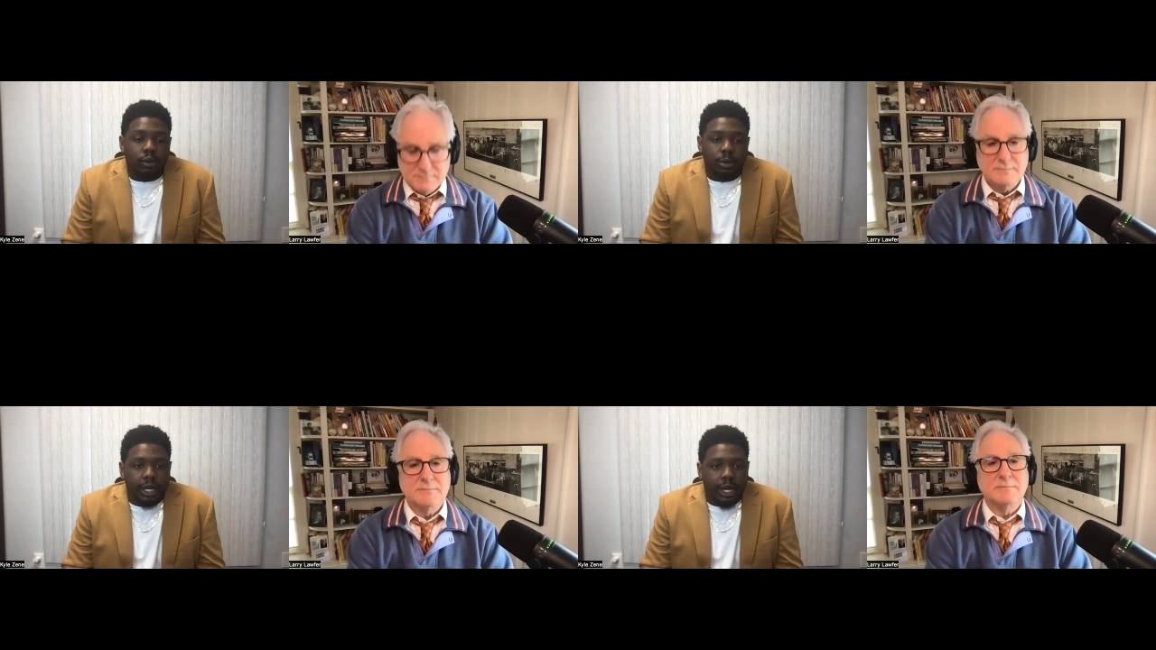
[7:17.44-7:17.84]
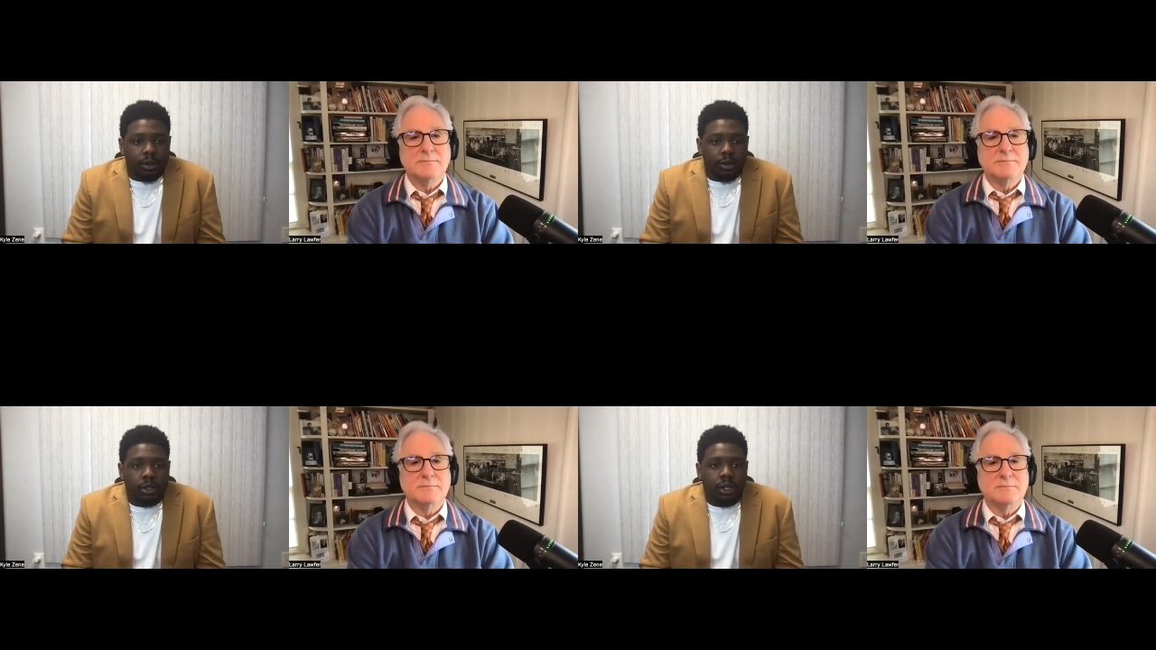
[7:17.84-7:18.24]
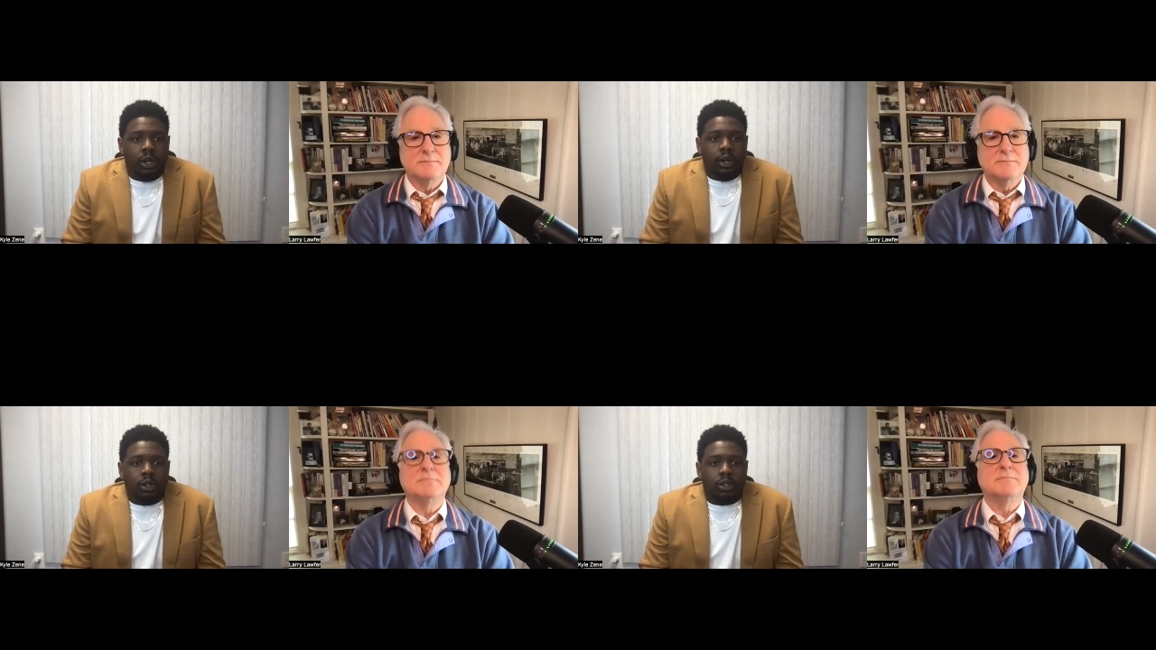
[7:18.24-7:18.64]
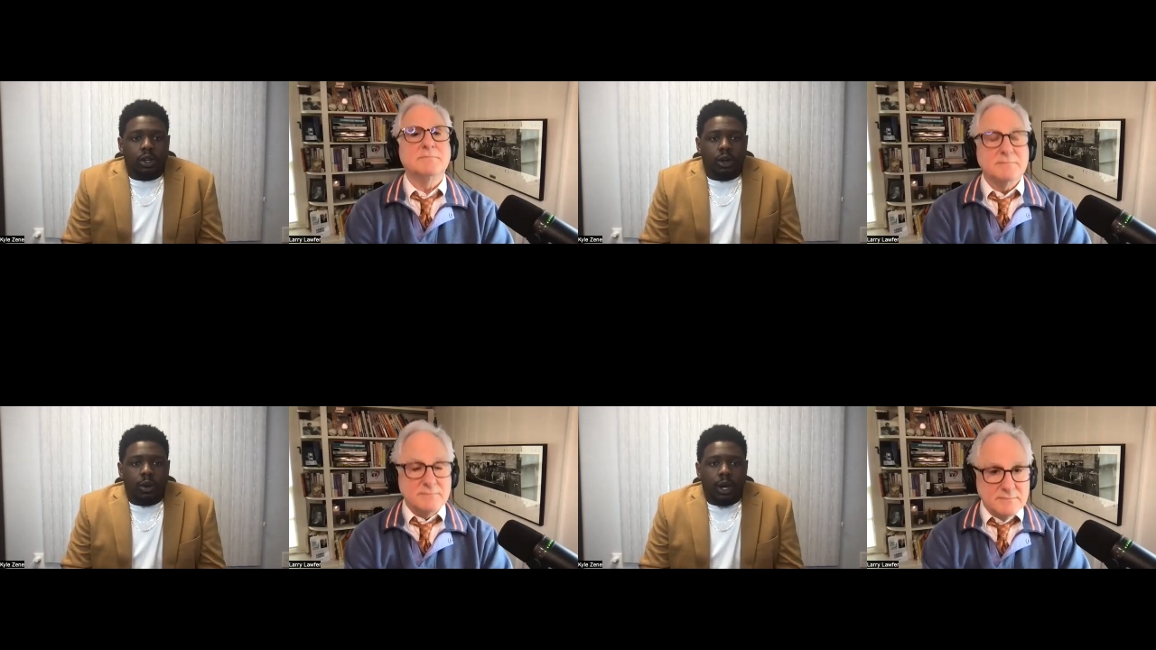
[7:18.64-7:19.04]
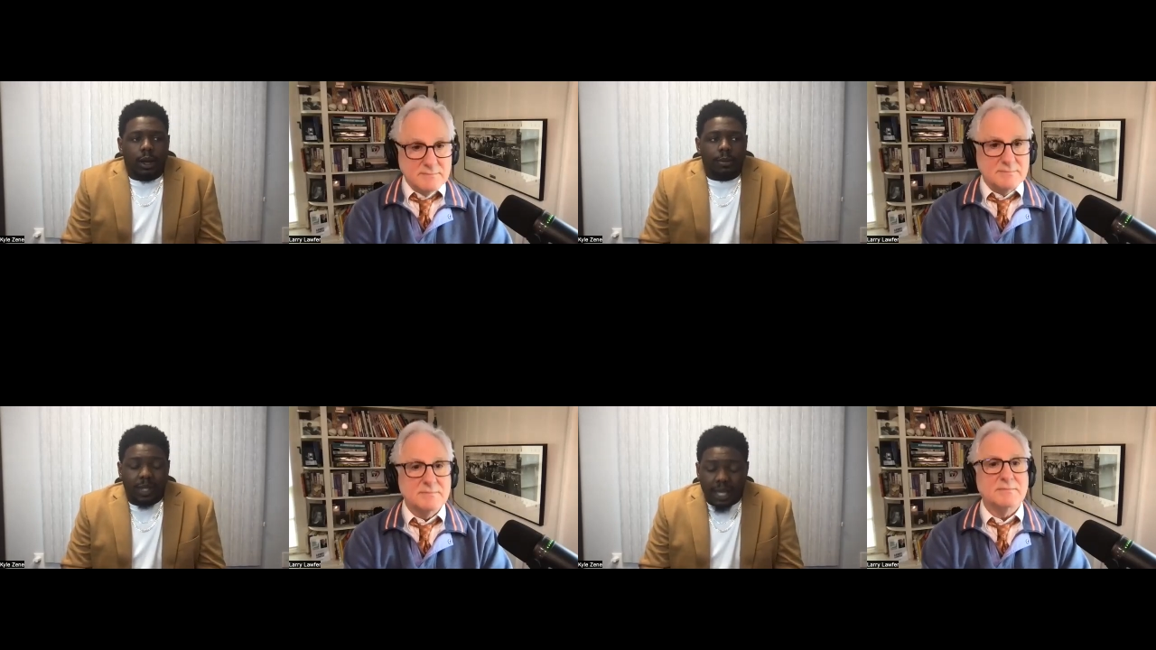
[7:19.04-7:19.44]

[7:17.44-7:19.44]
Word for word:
Speaker 1: rooming house. So, um,